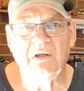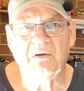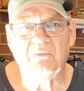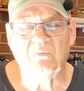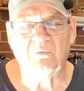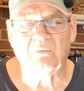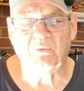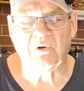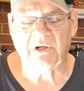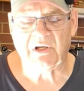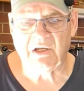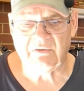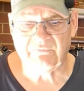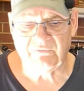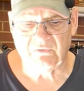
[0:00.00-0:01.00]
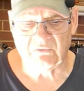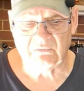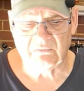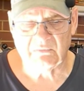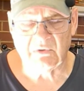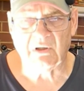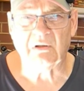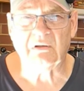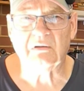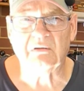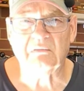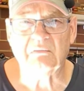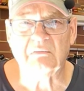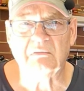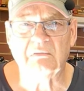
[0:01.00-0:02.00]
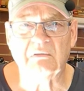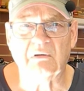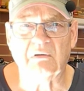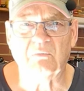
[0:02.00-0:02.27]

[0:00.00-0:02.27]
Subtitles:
what have you, and I